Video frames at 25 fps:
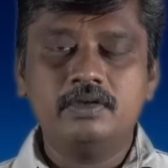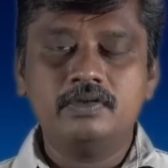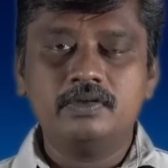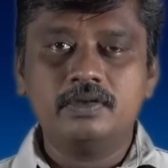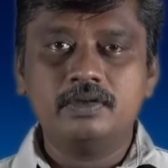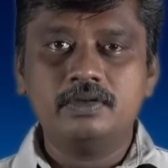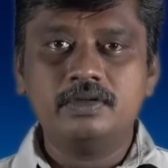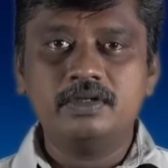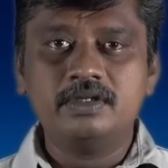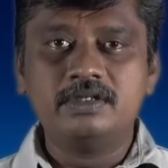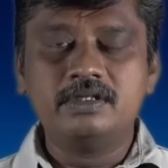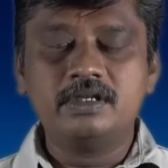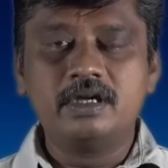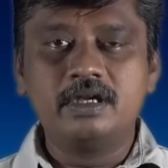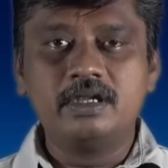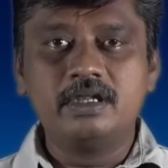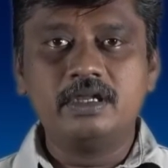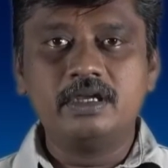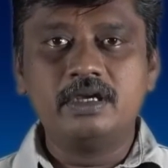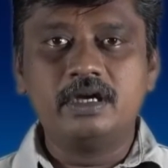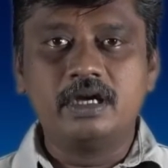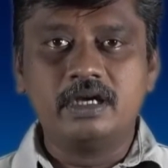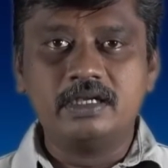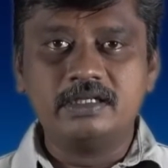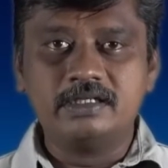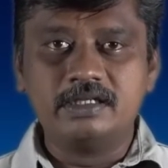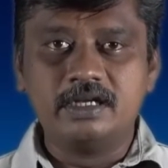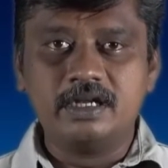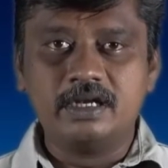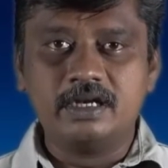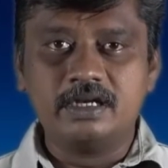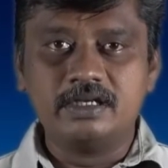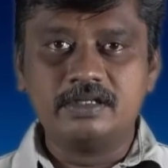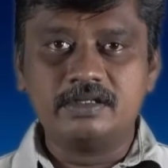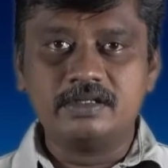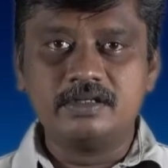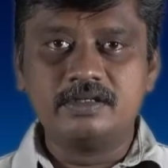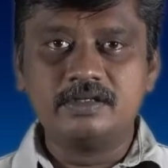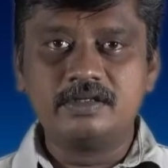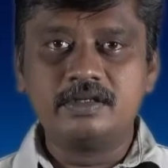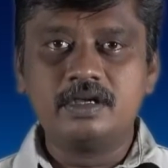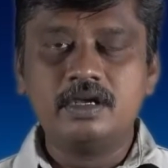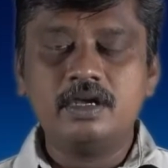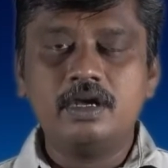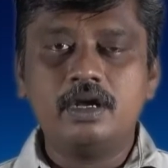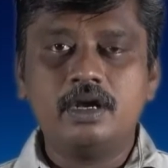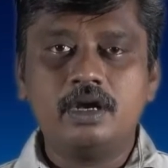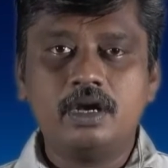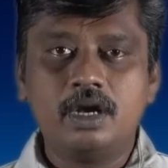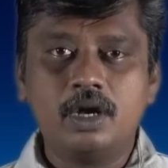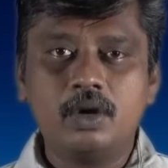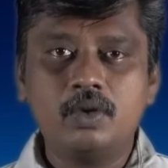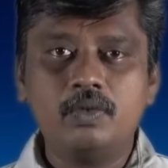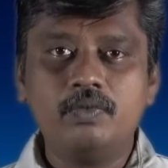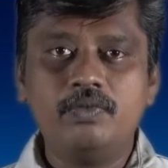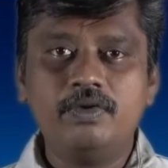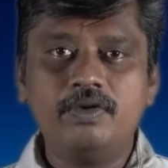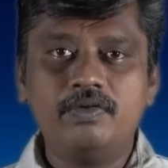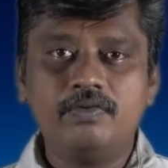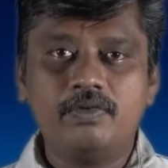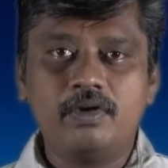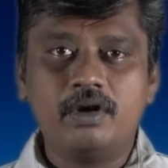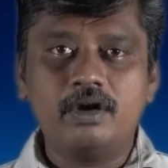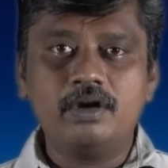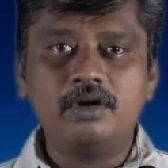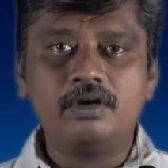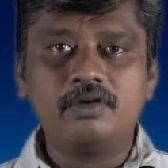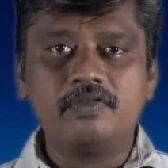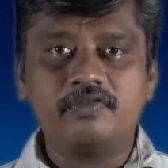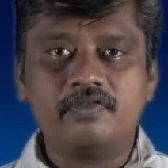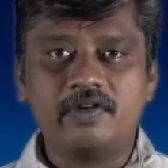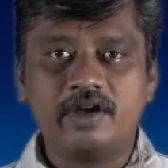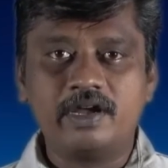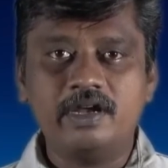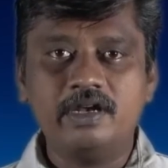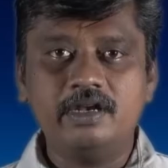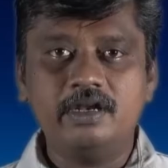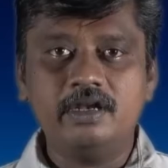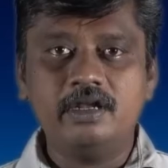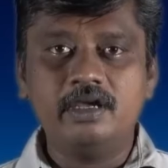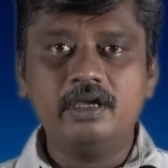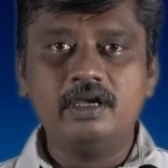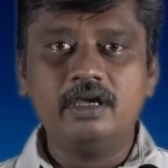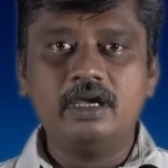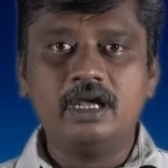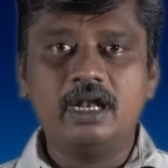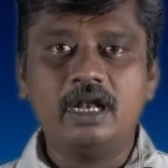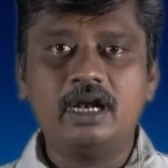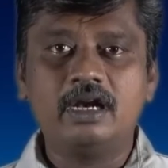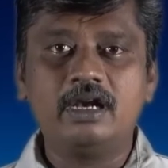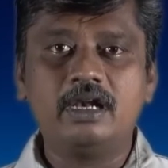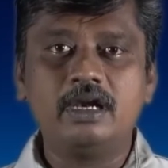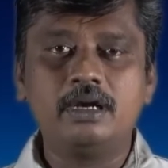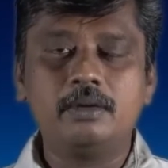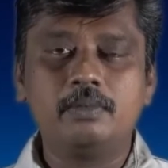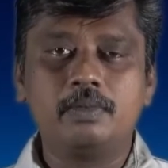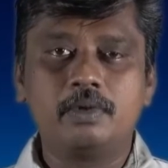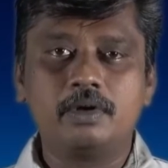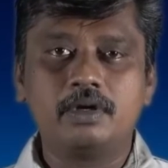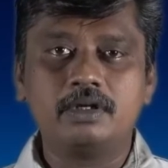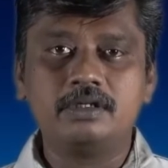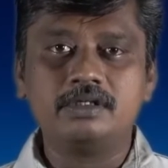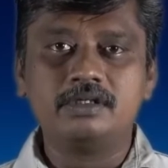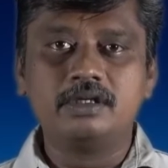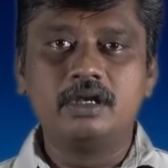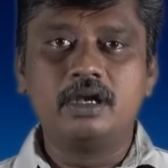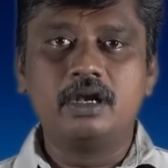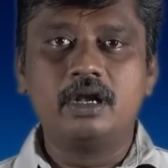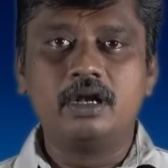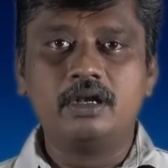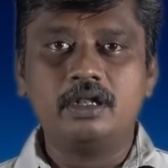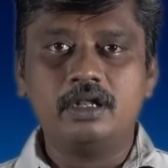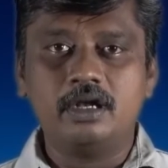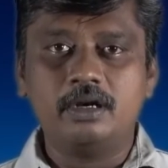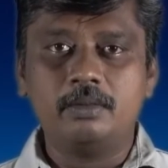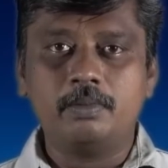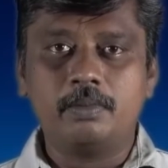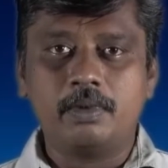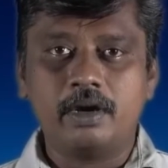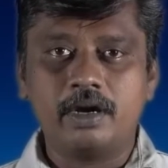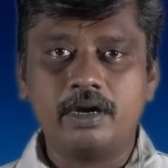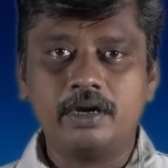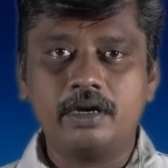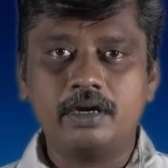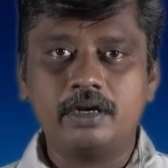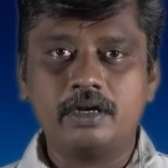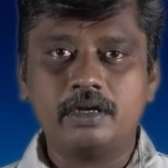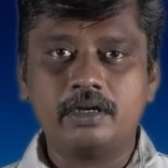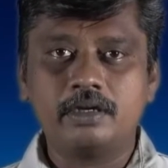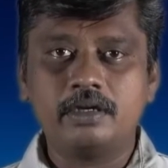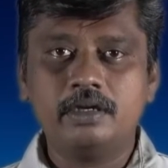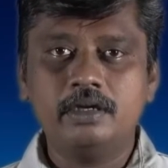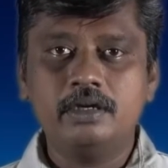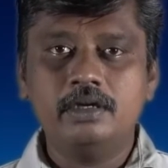So these are the considerations. Now we want to find the electric potential at that point.